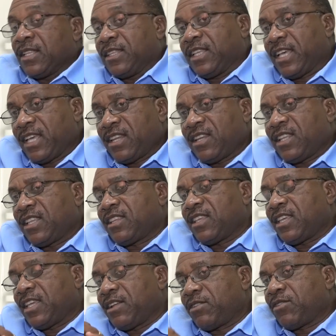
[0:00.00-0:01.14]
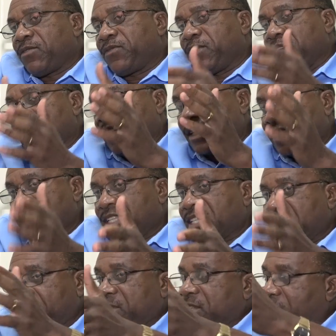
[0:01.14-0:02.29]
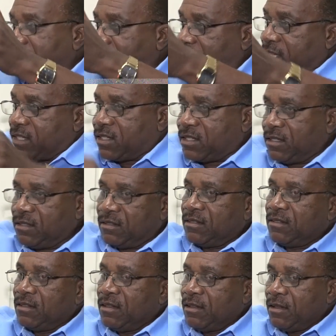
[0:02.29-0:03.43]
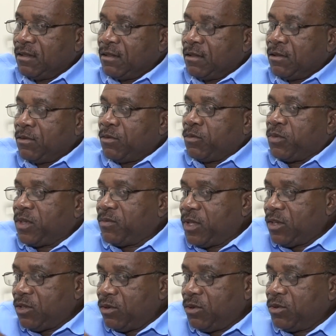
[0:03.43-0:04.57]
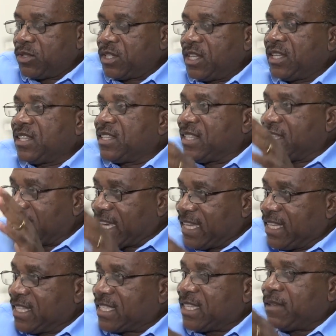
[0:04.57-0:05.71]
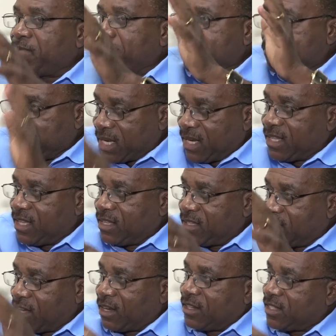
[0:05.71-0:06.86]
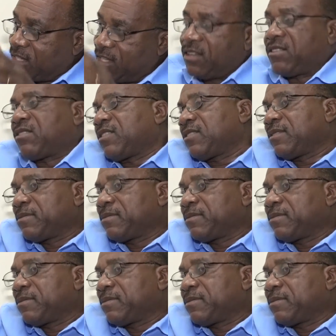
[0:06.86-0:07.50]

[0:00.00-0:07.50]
Then in the area of illicit capital flight, we've been losing $90 billion a year.